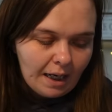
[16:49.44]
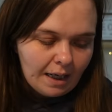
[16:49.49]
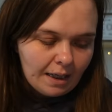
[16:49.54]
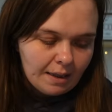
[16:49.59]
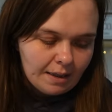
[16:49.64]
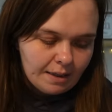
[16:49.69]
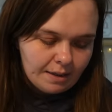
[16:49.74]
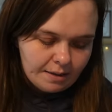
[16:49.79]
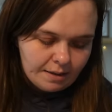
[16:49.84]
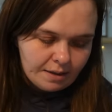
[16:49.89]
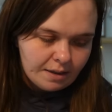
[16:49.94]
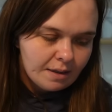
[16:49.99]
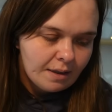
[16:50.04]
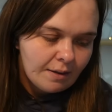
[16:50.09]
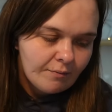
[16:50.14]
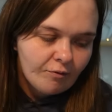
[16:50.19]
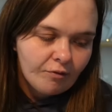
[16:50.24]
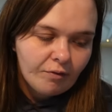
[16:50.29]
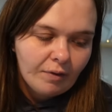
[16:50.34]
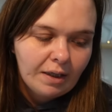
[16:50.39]
And
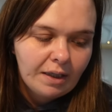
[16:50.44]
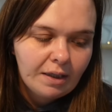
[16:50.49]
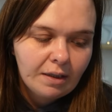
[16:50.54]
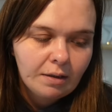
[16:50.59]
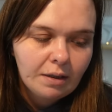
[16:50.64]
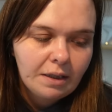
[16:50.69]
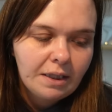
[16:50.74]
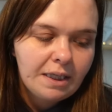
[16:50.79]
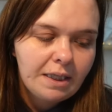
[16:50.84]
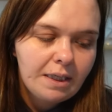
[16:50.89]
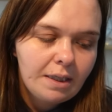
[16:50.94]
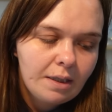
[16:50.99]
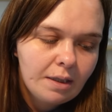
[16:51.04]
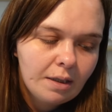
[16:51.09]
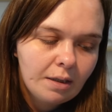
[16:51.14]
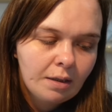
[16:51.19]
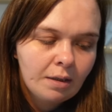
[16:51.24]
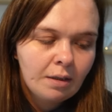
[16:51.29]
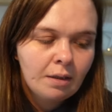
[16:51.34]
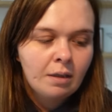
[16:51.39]
then finally,
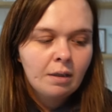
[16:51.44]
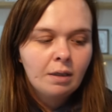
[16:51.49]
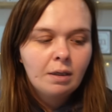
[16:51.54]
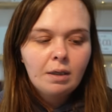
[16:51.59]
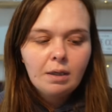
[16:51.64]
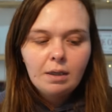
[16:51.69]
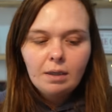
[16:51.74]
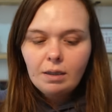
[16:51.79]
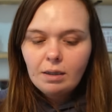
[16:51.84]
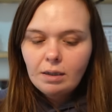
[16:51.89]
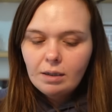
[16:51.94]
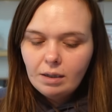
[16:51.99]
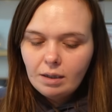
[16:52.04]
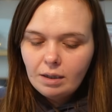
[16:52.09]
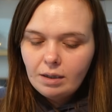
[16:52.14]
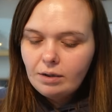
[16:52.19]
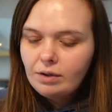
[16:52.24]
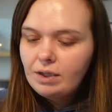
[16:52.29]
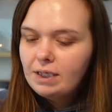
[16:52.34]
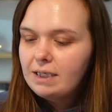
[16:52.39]

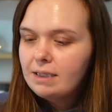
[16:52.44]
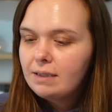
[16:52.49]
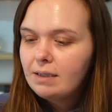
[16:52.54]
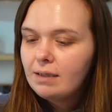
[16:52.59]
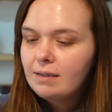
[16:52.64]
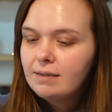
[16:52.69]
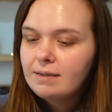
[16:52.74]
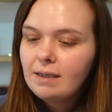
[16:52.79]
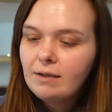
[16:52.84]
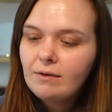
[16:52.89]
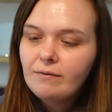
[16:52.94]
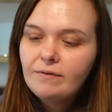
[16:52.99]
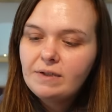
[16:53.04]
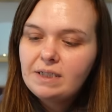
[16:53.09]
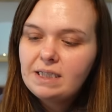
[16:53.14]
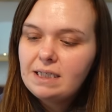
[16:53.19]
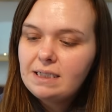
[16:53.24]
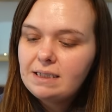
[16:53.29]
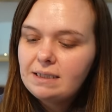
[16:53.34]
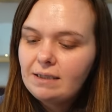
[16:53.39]
these are
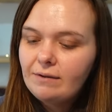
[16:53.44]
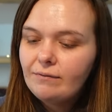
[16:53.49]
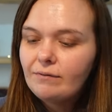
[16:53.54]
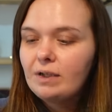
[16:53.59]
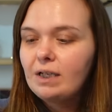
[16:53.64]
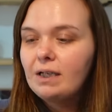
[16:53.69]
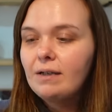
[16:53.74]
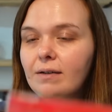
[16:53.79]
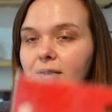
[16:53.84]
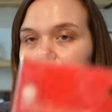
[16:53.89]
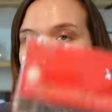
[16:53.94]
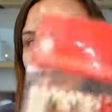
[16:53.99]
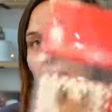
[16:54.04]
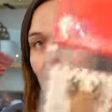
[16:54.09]
self-adhesive gift